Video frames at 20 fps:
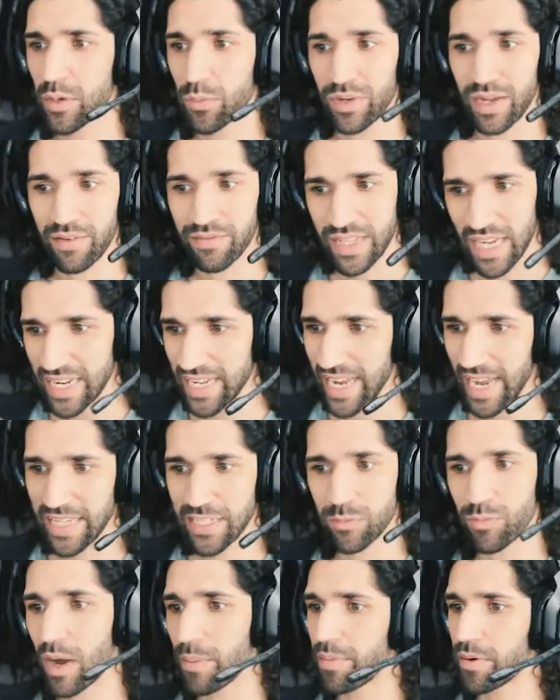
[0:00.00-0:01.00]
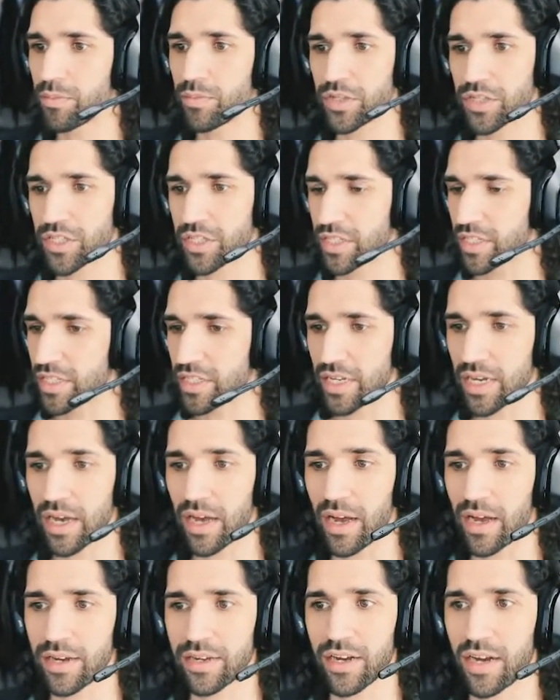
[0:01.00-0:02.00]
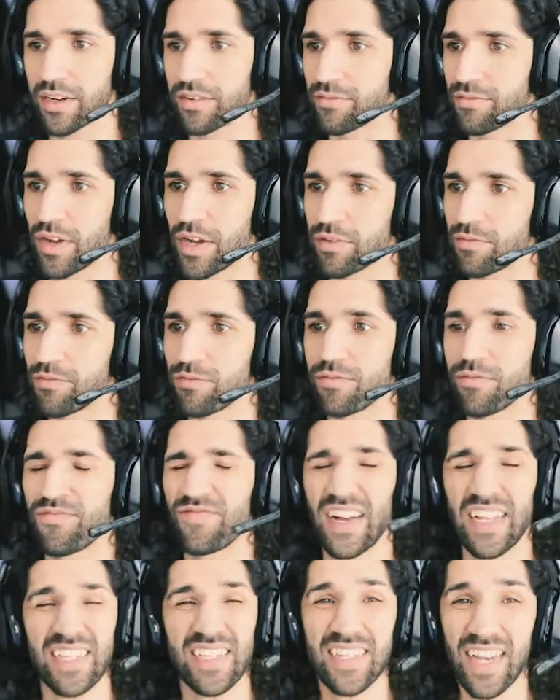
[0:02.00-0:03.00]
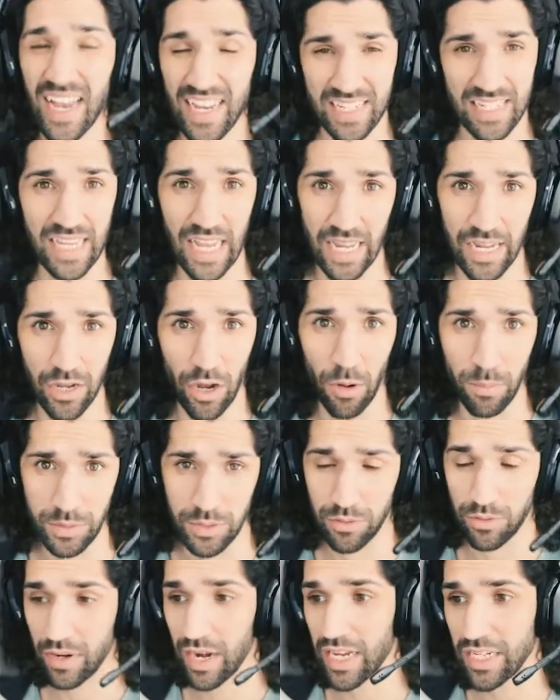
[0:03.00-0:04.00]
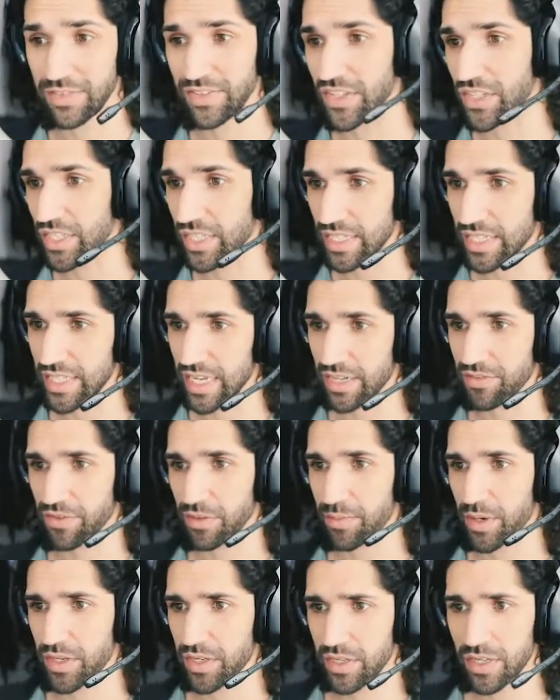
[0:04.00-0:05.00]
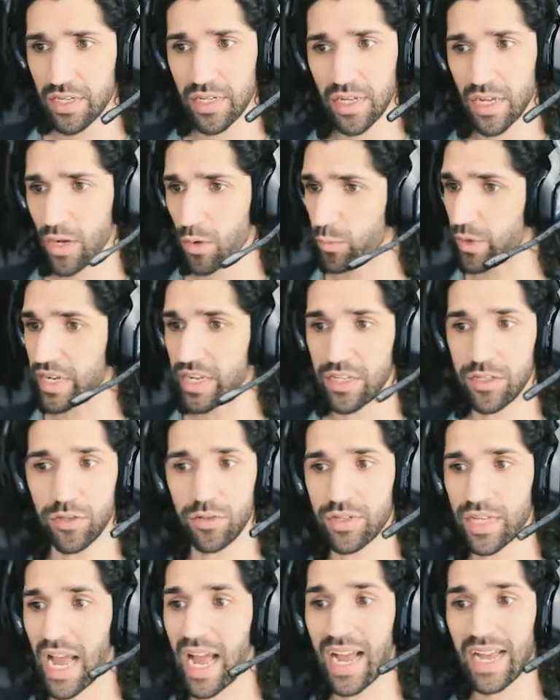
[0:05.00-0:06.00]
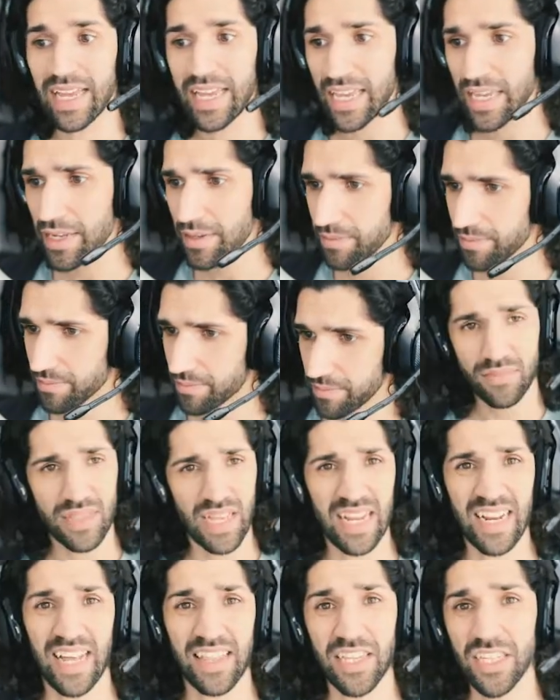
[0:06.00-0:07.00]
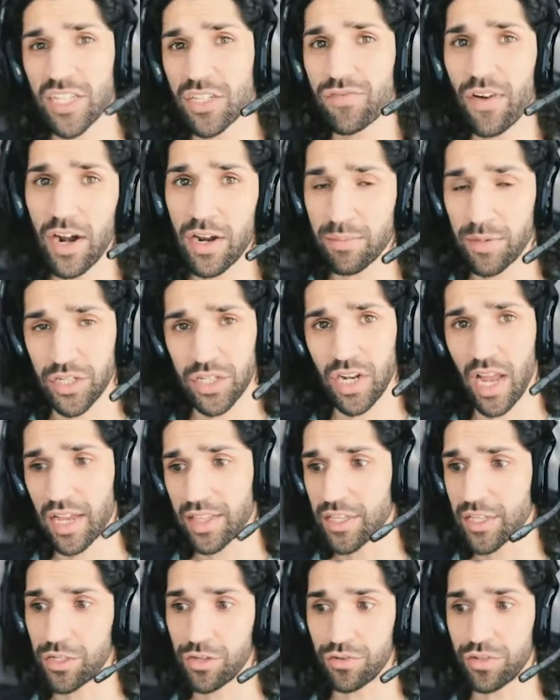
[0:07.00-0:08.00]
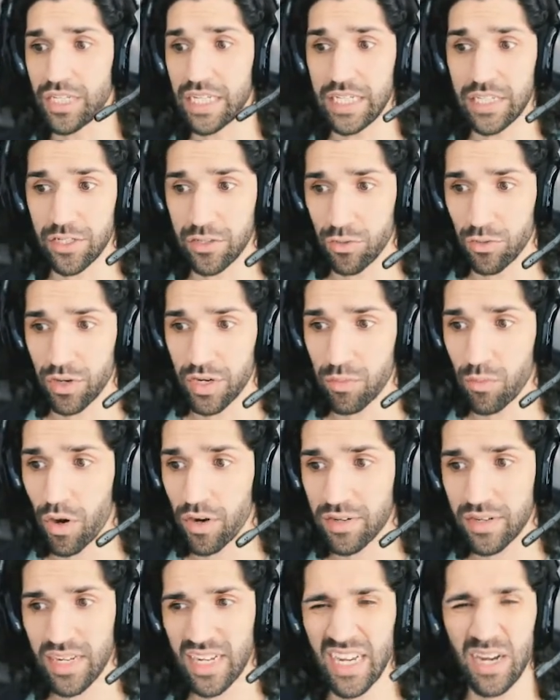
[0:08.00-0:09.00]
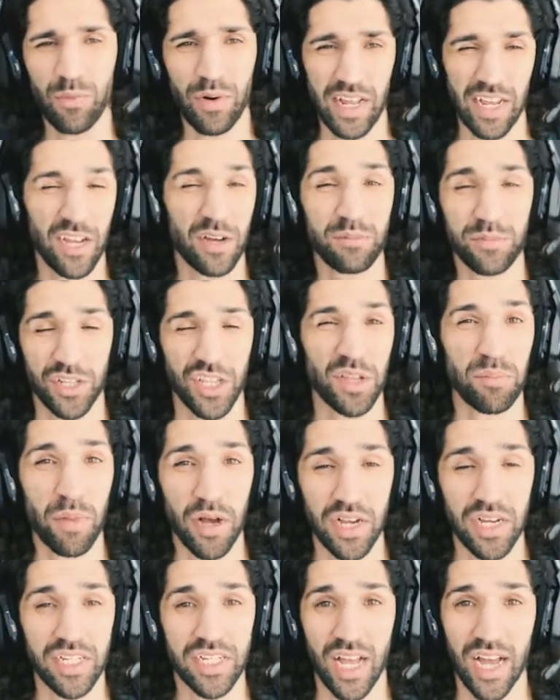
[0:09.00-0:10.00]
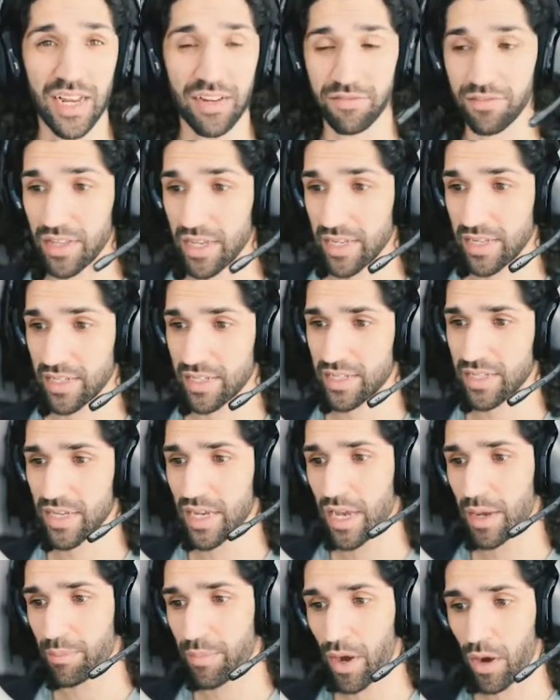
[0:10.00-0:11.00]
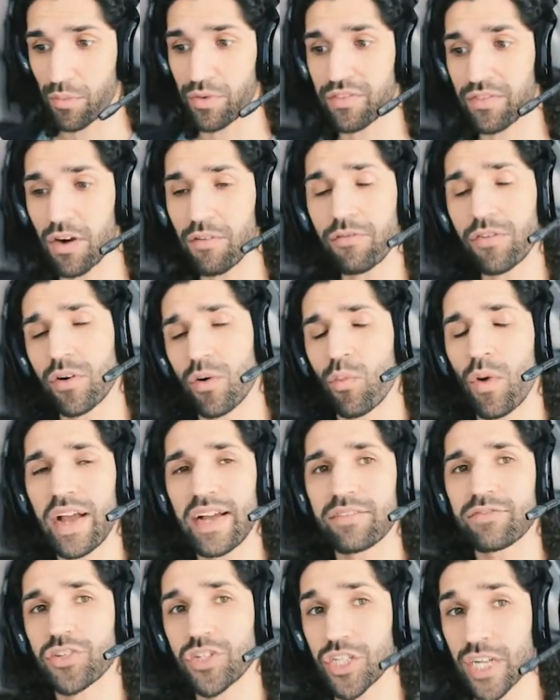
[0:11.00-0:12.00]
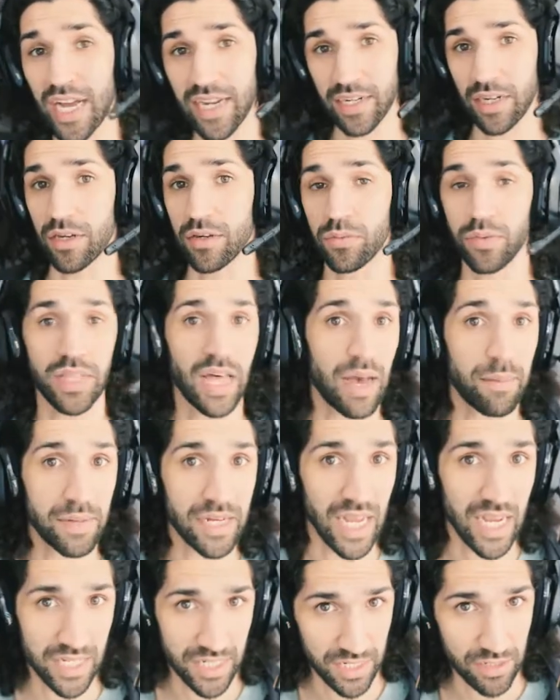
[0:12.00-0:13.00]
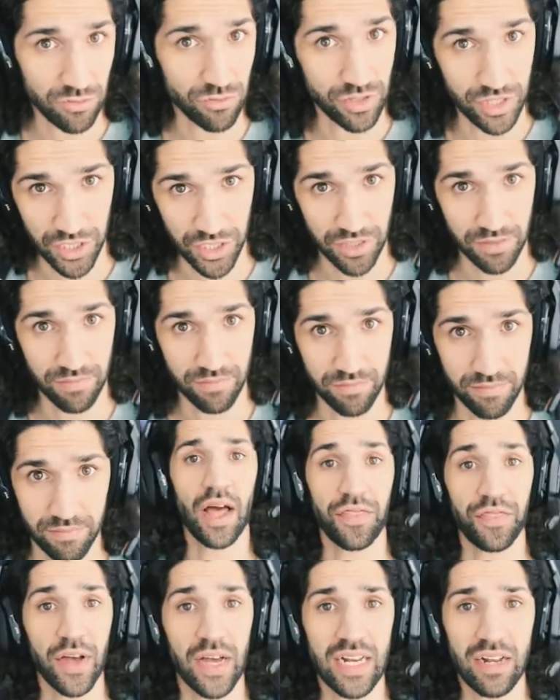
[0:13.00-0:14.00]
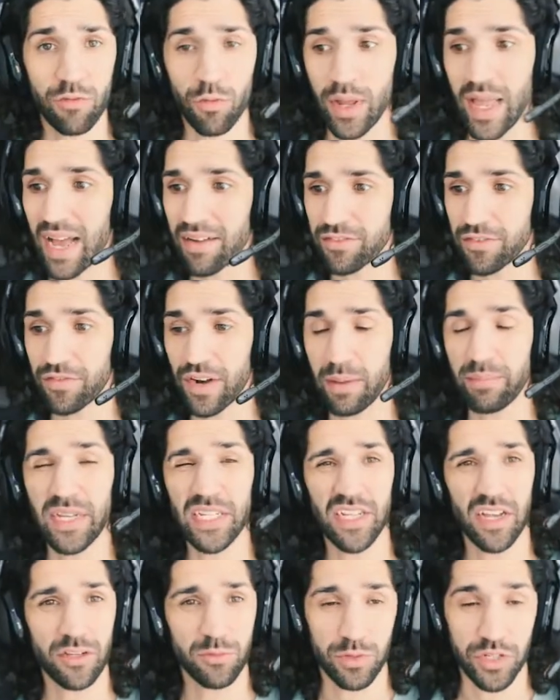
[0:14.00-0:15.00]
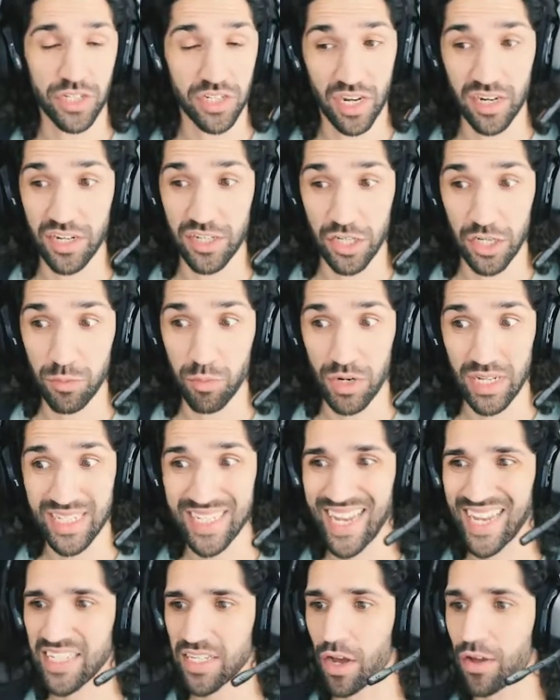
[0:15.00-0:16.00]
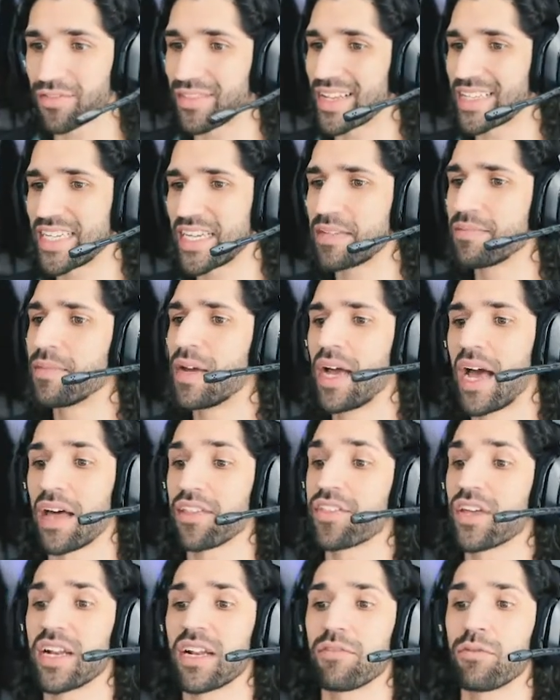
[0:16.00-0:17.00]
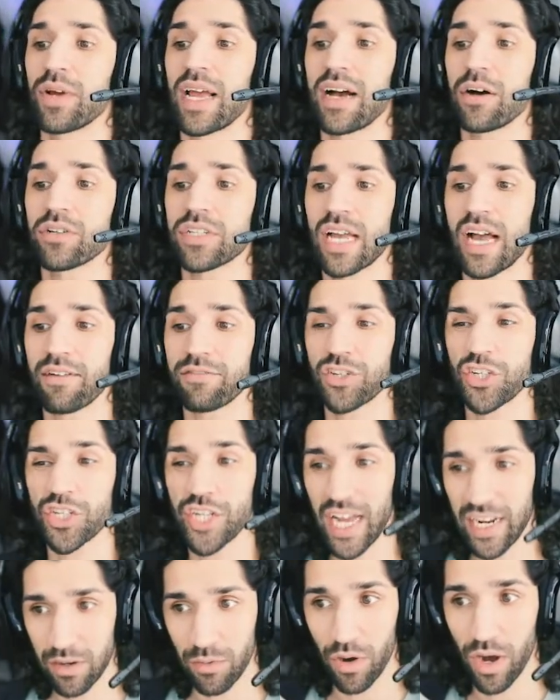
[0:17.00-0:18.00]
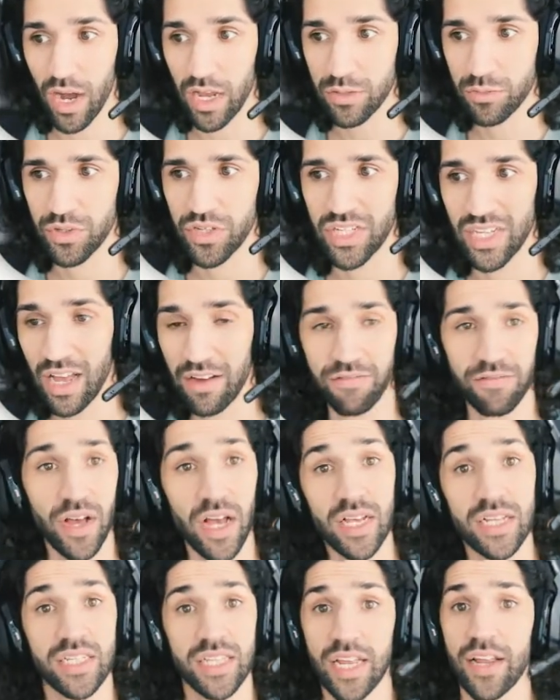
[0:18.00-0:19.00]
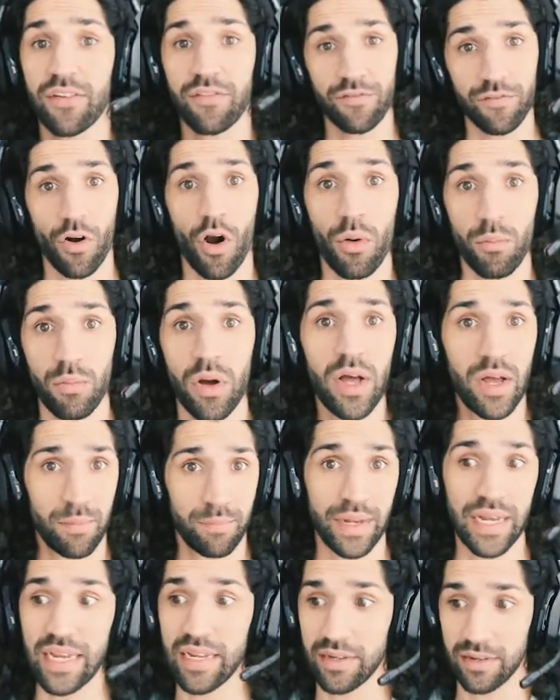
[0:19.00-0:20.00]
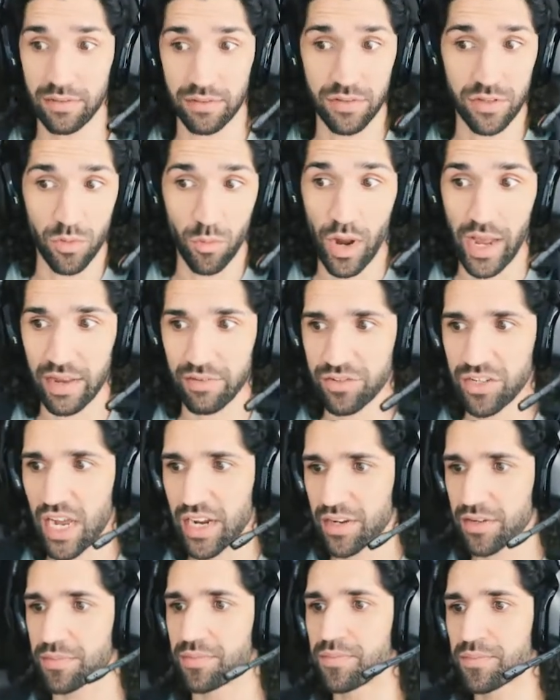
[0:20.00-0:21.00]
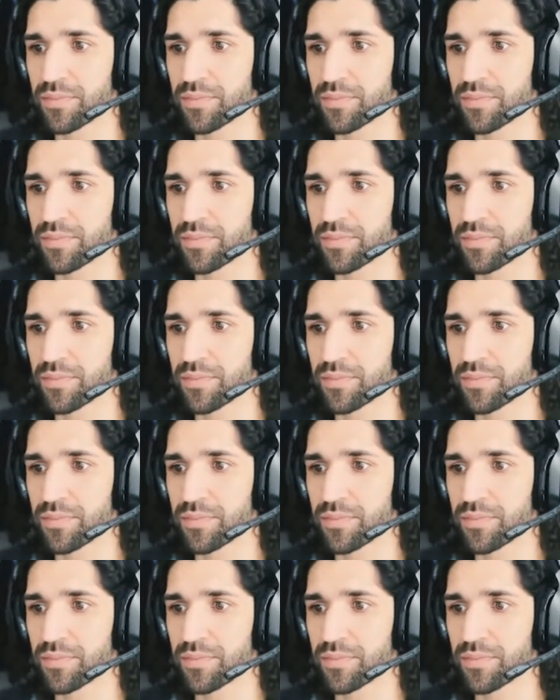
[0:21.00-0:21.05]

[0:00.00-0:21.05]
We have dedicated weapon, which is a kind of a fantastic optional class feature these days for the monk. We can use our key. Again, this is very much like the Yuji Itadori one when it comes to the monk side of things, but we've gone for a way of shadow with our monastic tradition. At third level we have deflect missiles, which kind of does what it says on the tin. At third level we also have shadow arts, which is our first thing from being the way of shadow.